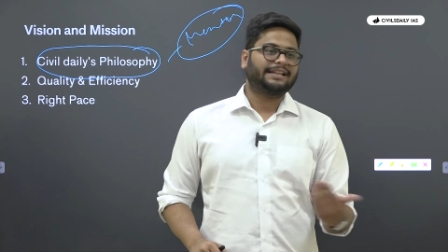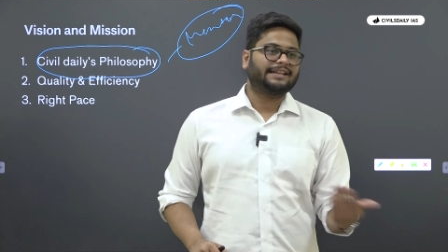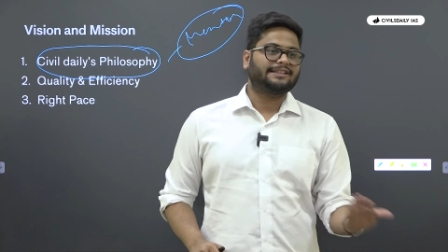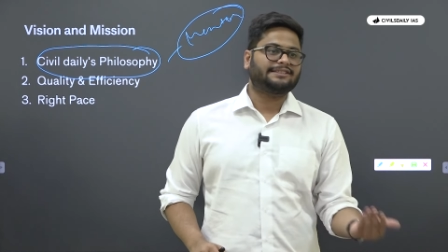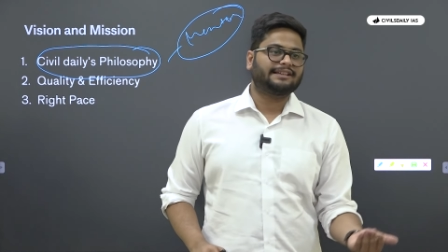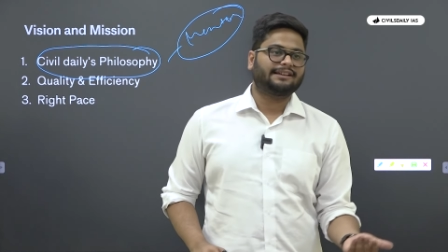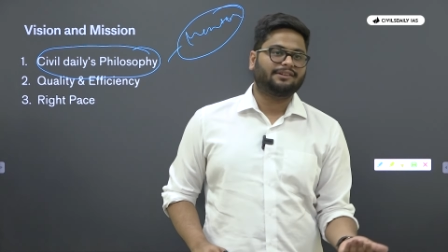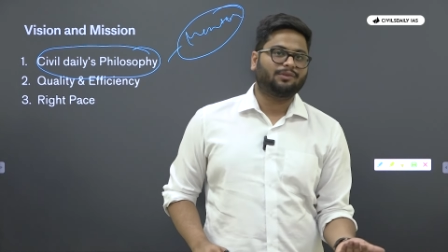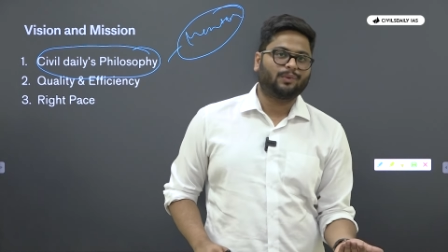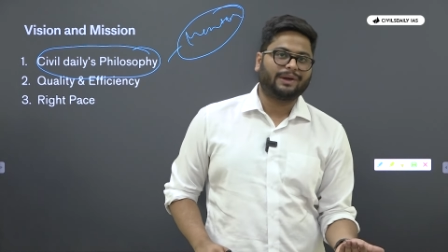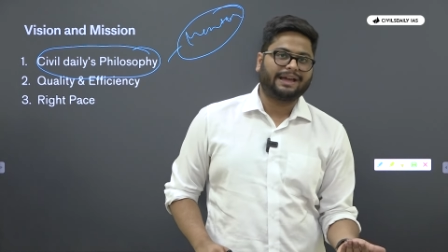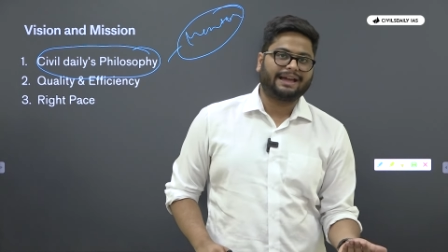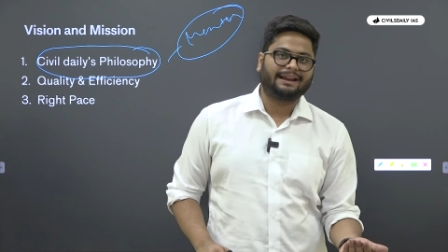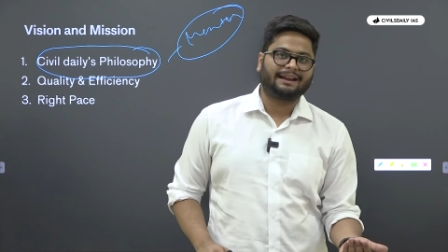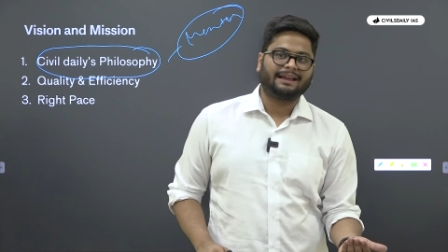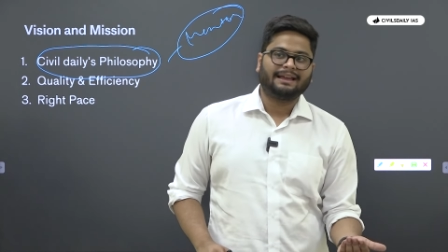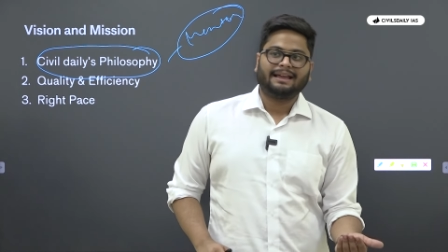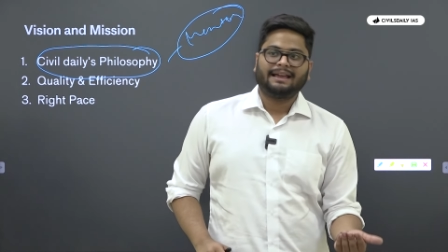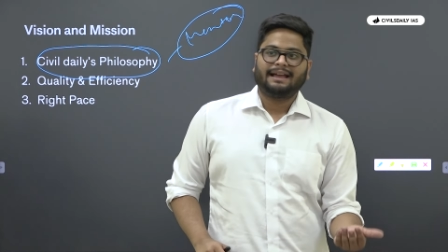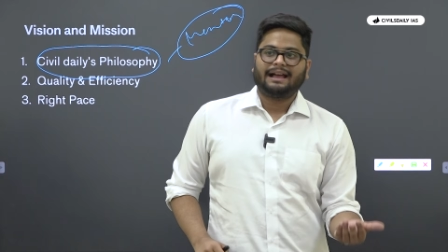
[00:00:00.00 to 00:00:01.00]
teaching
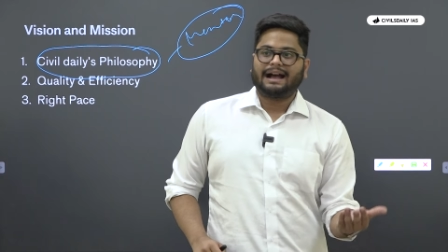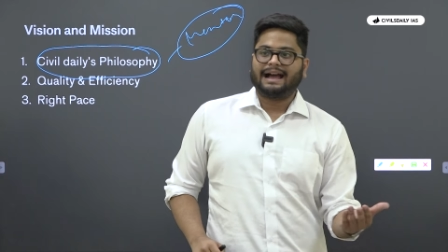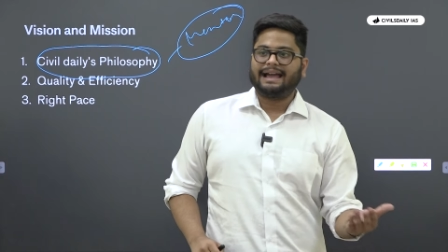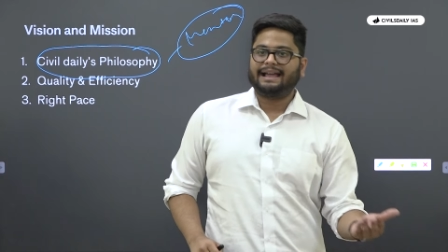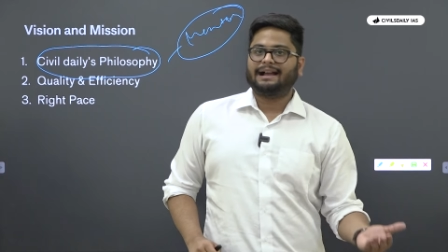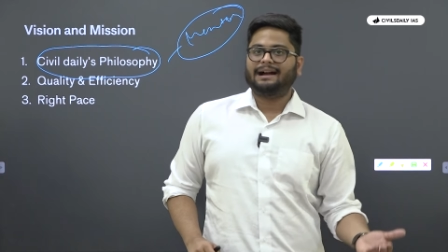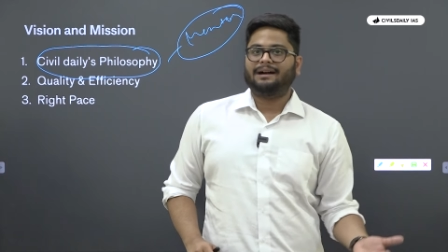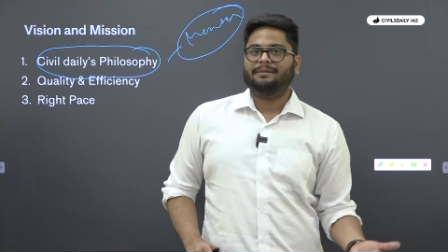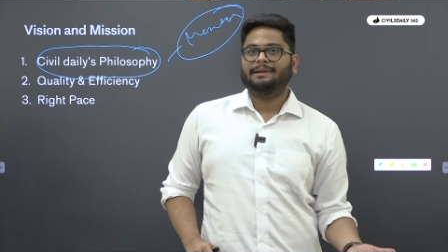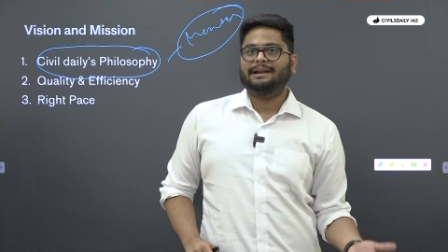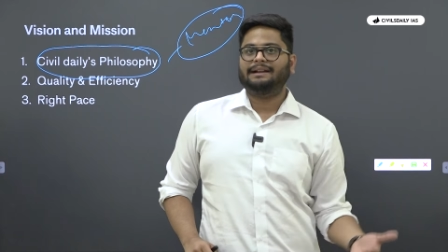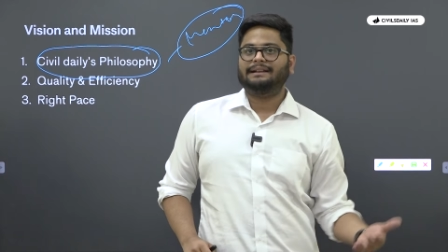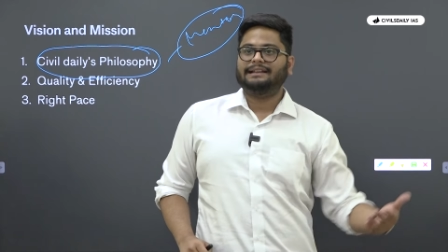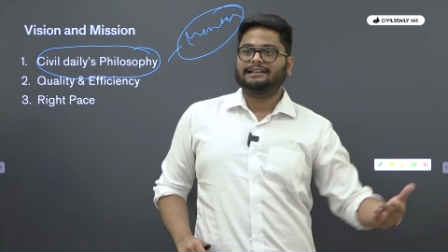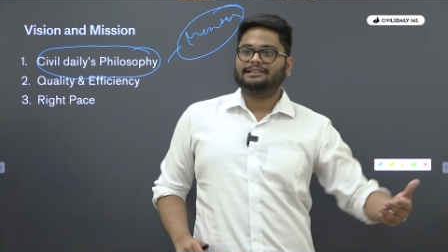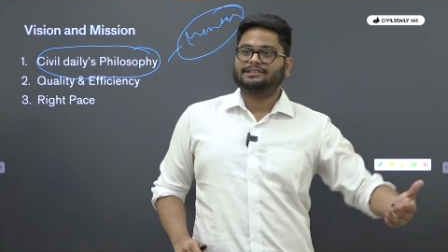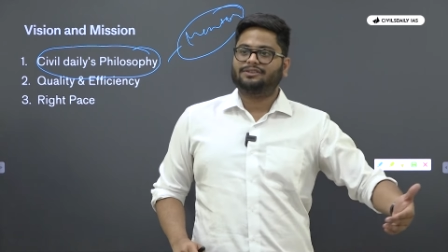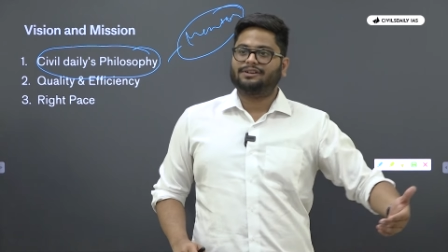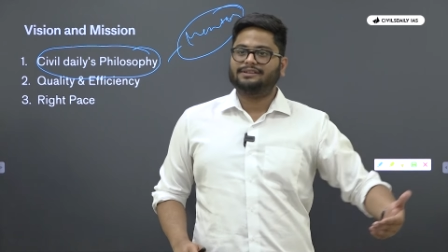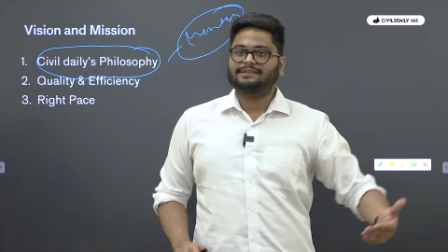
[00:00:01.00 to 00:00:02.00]
where I come and
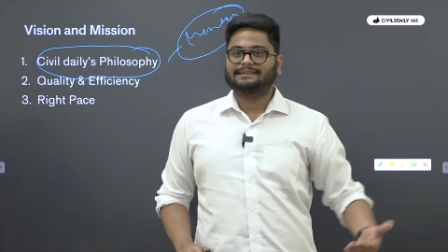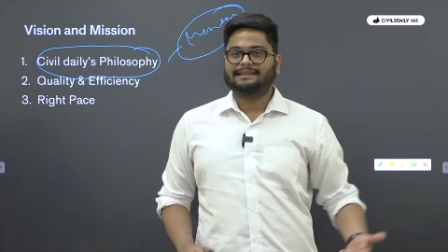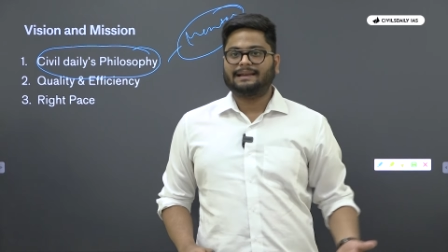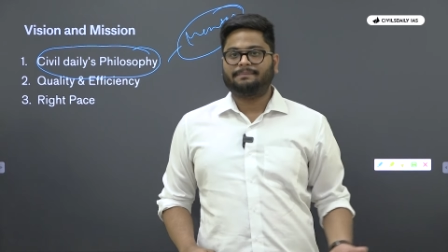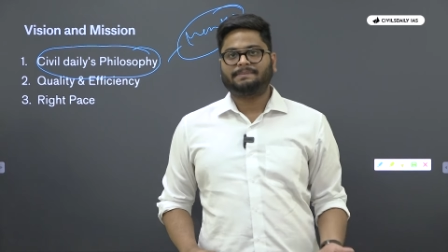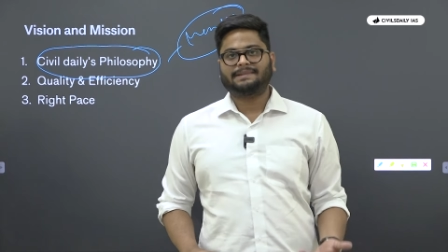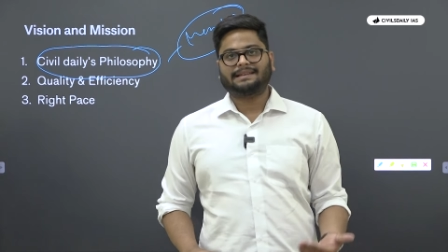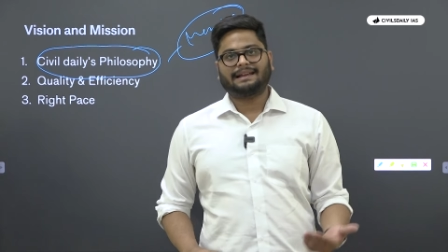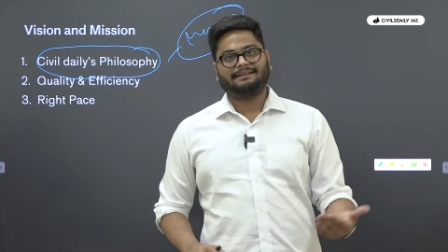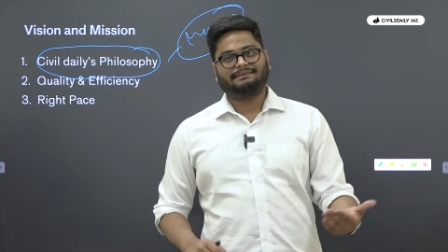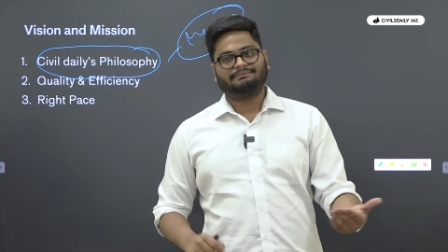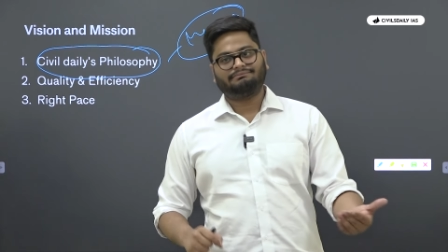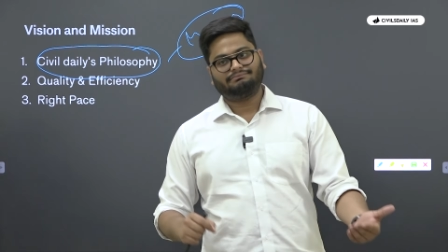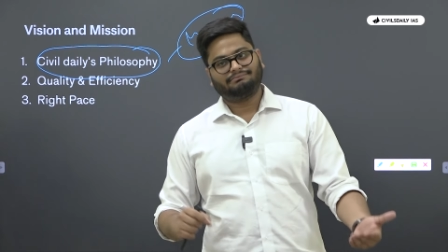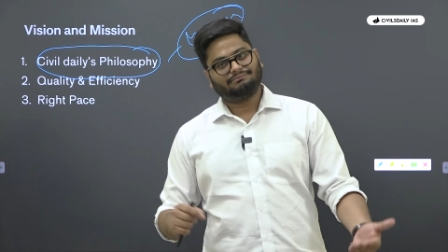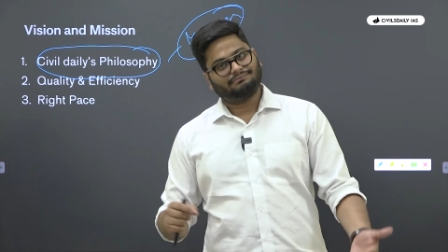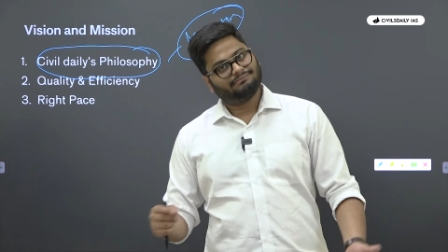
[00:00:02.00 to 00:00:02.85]
teach concepts and